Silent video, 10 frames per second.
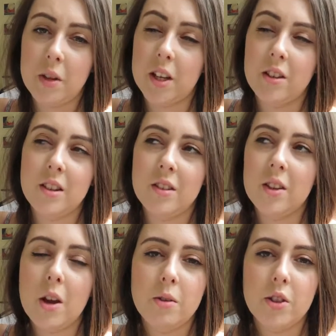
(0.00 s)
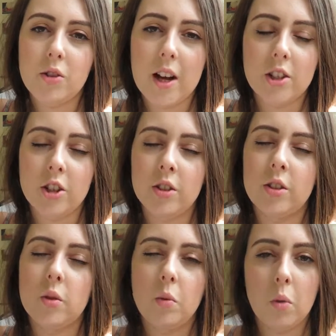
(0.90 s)
because there's no
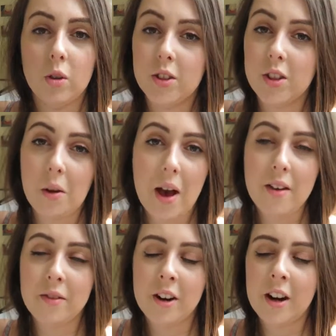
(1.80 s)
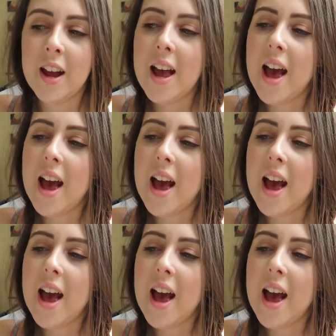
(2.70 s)
distractions whatsoever,